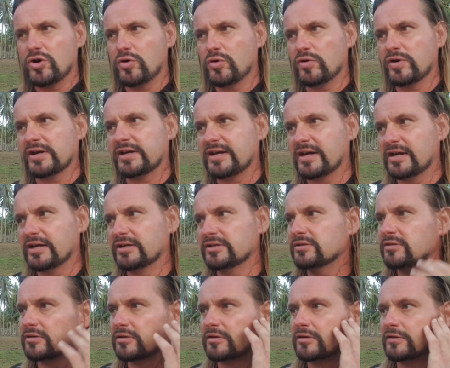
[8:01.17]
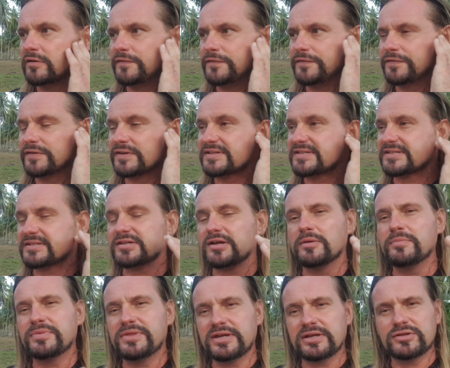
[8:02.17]
or a kind of
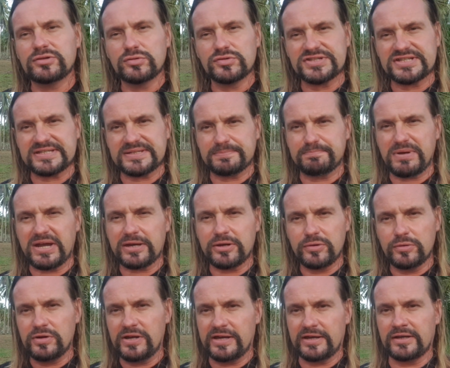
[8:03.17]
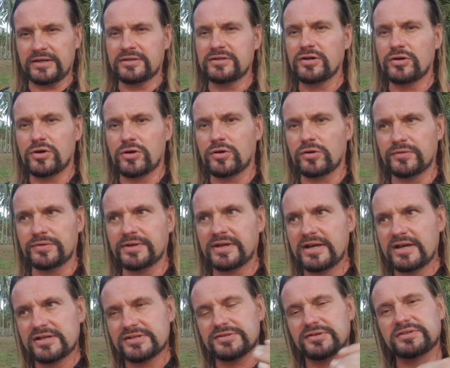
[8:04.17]
something to speculate on.
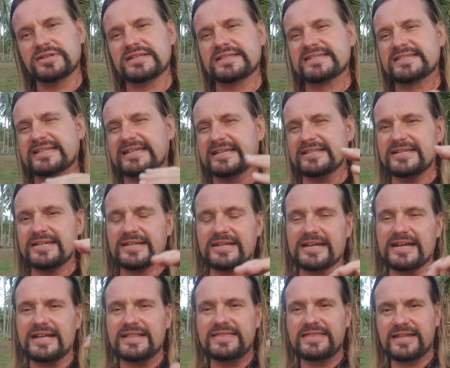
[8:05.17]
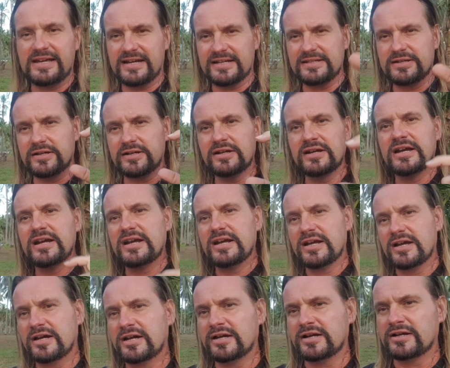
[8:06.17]
So it's getting another
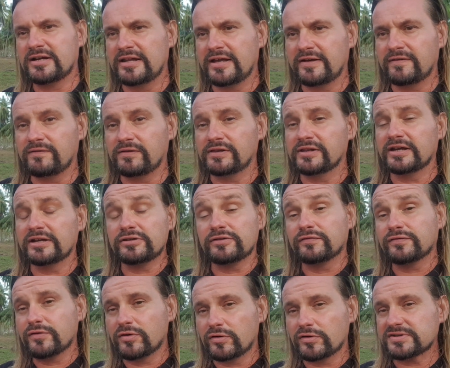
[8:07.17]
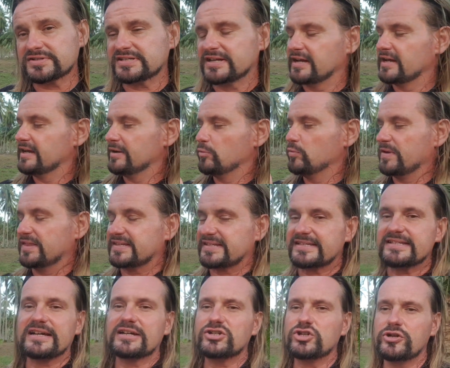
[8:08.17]
level. And of course, with
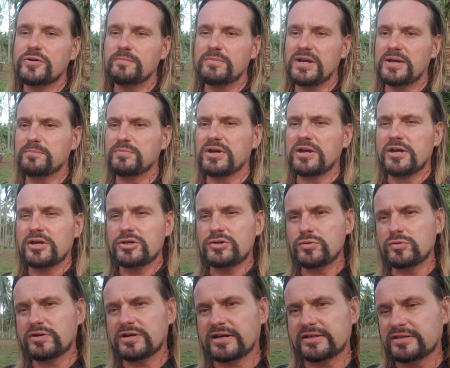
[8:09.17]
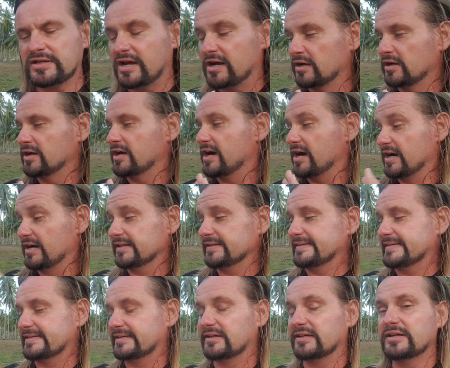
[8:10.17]
such a map, you can
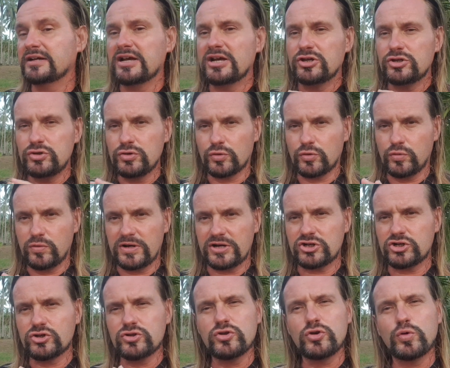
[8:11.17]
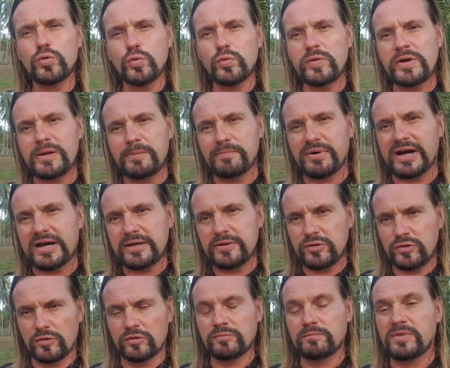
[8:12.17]
answer your question, who will
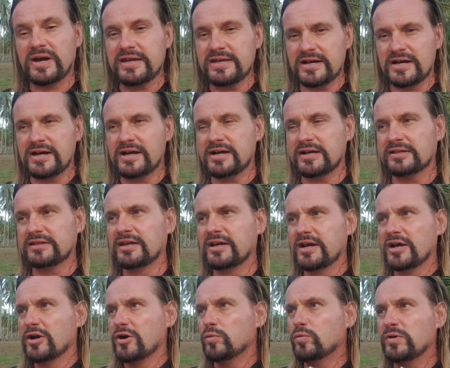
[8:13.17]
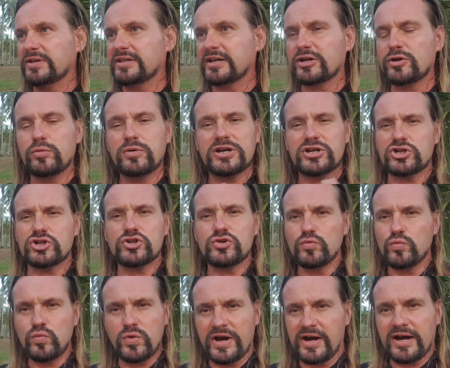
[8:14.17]
buy my art, with the
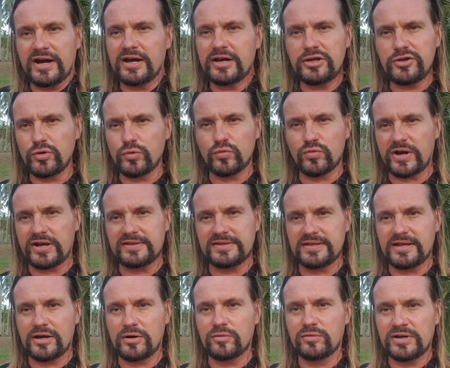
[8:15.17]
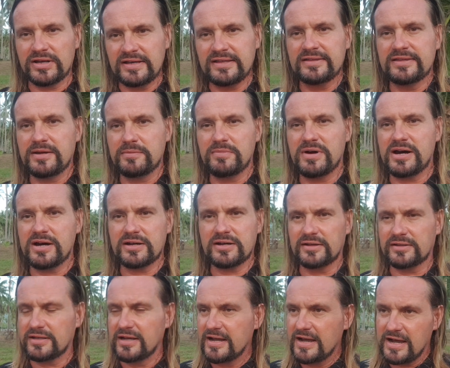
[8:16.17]
question, where are you right now in the
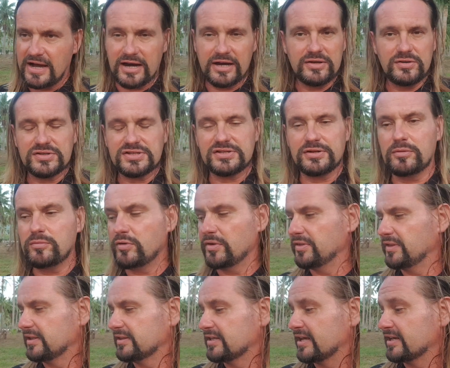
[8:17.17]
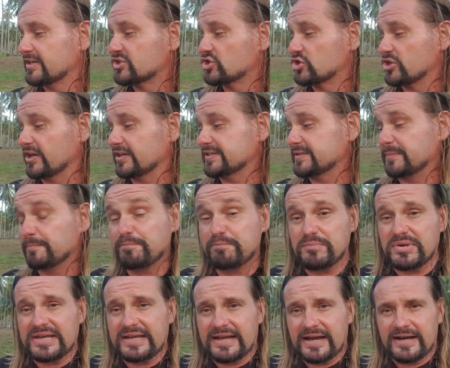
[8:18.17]
market? Are you someone that has just
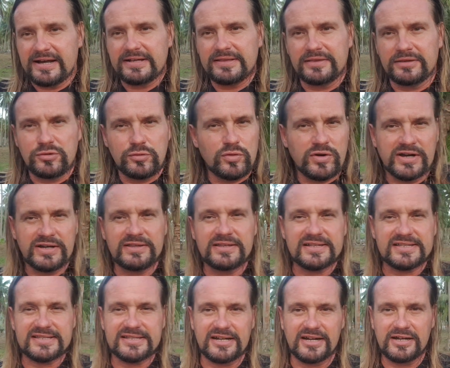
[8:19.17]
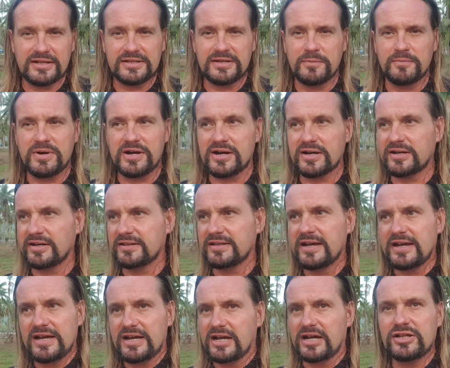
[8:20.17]
begun? You are in the starter market
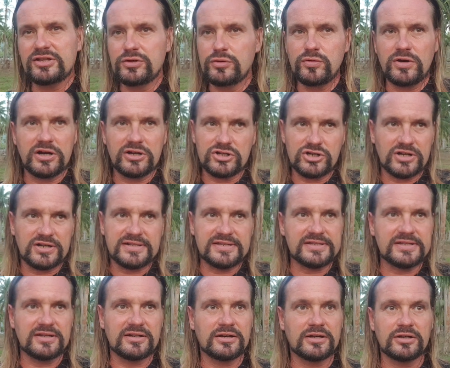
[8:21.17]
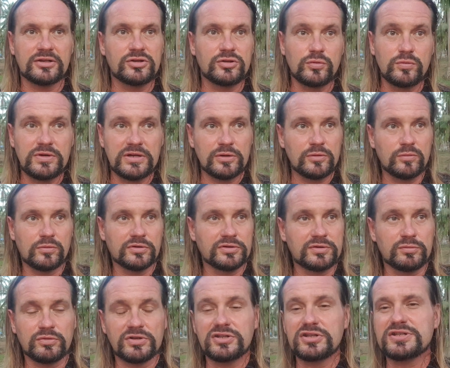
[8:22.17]
and you are just doing
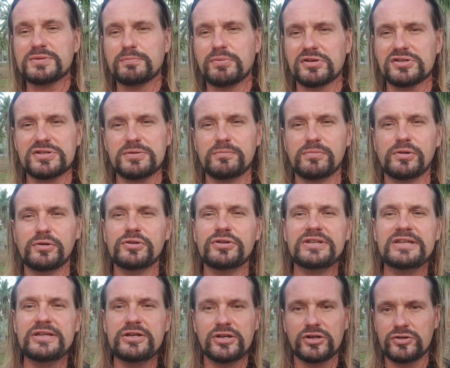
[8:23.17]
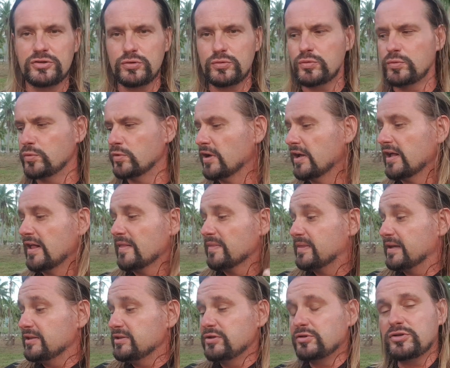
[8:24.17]
what is possible near you.
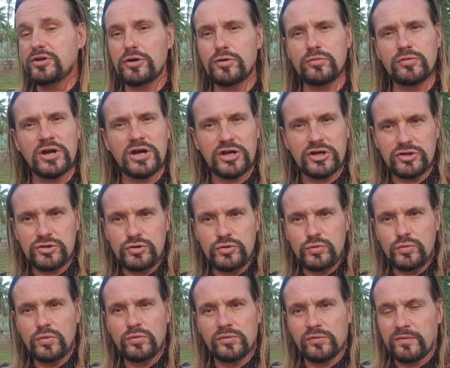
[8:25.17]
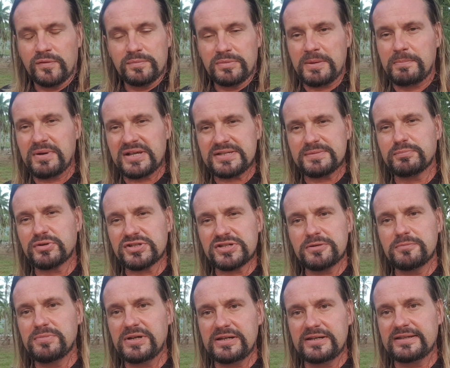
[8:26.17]
Then you know the best
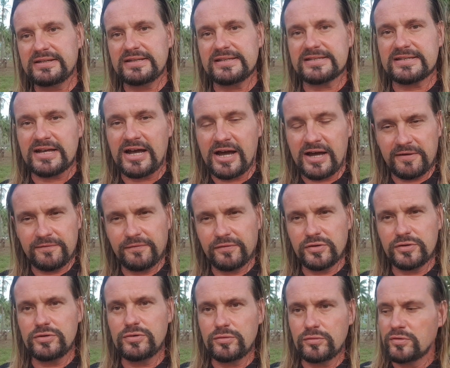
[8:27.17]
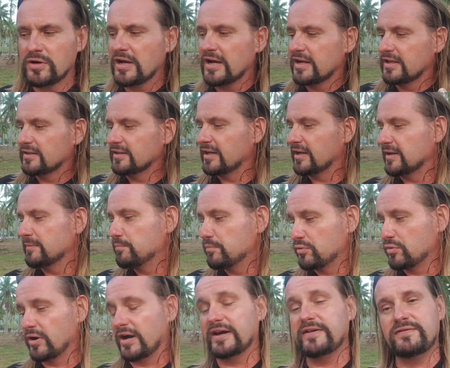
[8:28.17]
possibilities are for you the
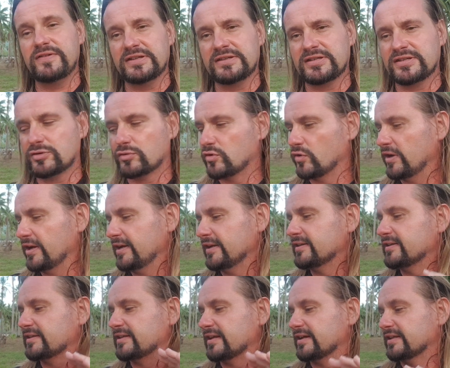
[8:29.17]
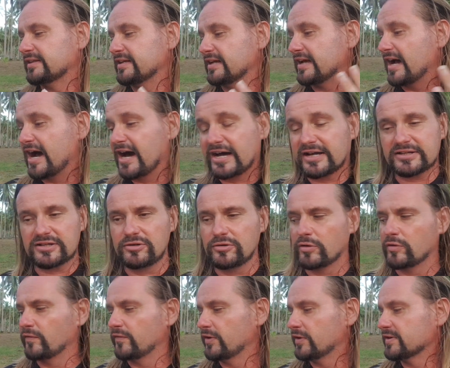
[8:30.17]
private trade, the art
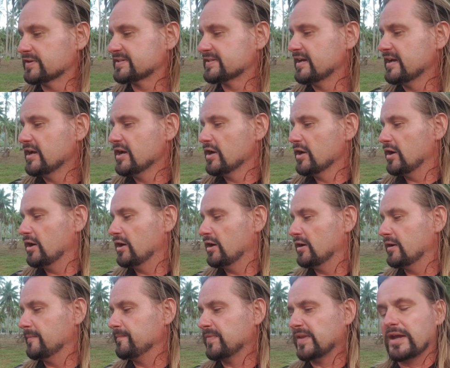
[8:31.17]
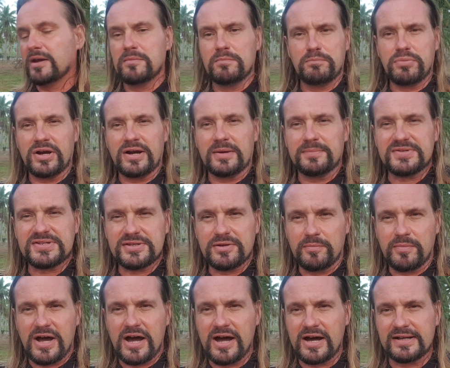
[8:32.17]
lovers, perhaps
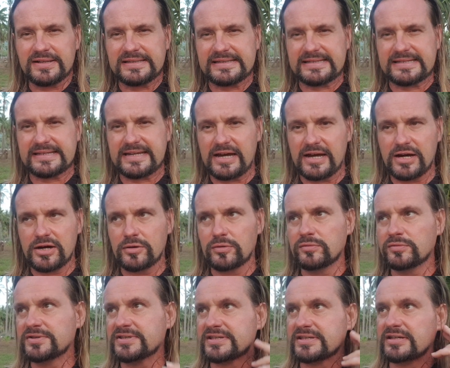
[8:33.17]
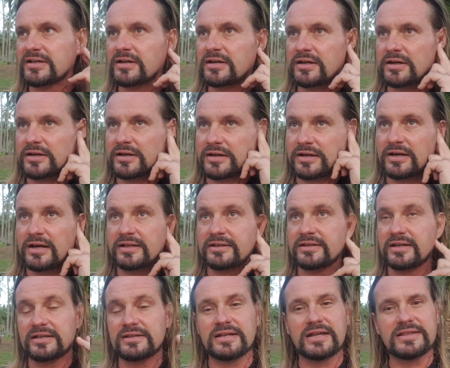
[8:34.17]
some art scouts
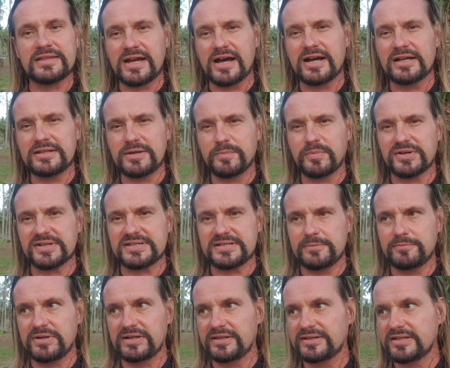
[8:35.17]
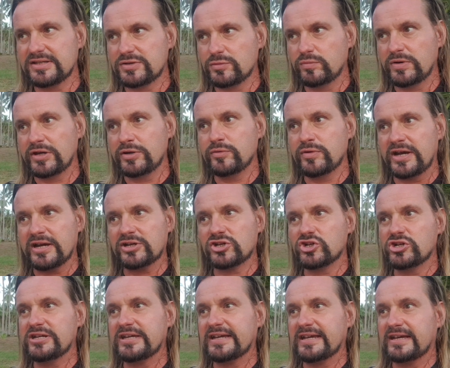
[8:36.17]
and other possibilities where you
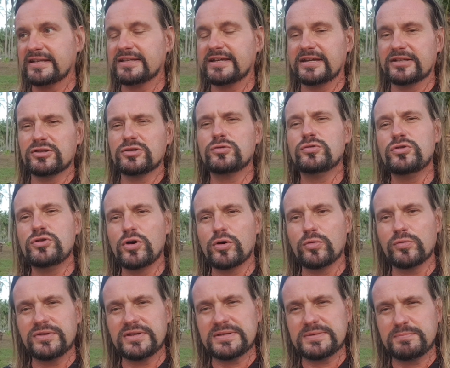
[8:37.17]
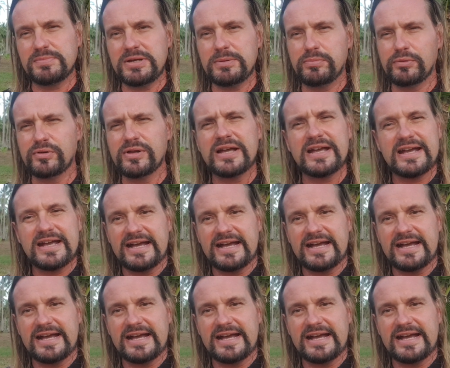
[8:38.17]
actually can get to know these people.